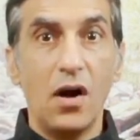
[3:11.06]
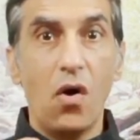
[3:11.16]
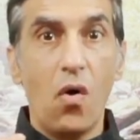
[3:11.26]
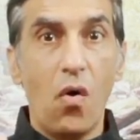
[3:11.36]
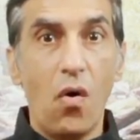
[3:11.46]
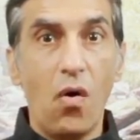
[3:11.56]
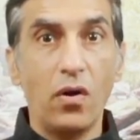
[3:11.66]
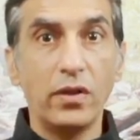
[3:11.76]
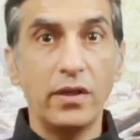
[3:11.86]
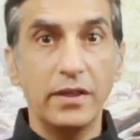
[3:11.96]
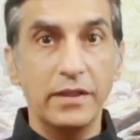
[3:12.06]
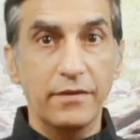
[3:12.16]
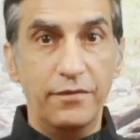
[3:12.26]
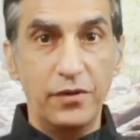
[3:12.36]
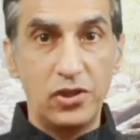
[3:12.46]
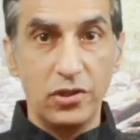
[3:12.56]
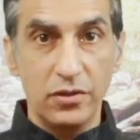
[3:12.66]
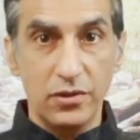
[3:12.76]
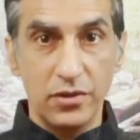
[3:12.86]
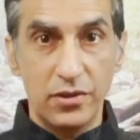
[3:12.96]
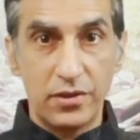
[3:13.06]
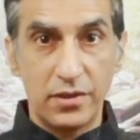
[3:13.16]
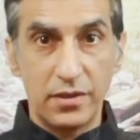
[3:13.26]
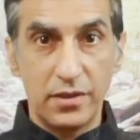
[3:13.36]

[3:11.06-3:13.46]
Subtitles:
all divisions